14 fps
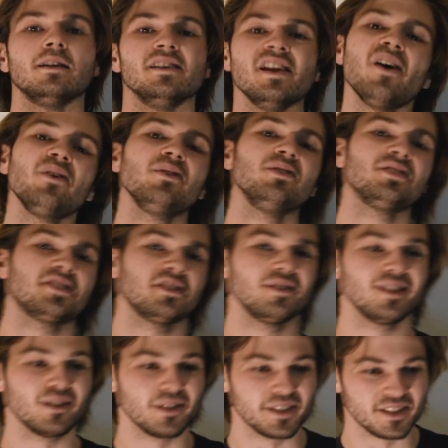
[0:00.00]
Known to
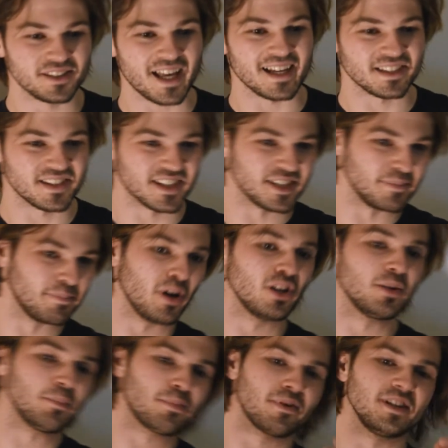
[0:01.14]
lawyers as the
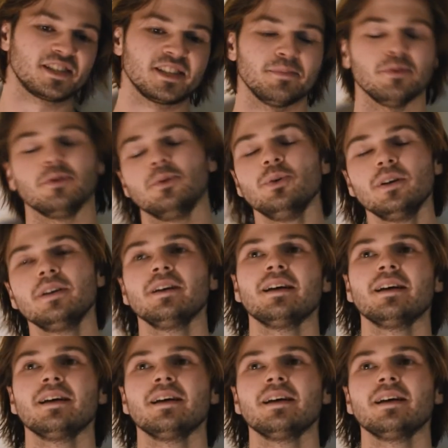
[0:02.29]
Bolam Principle,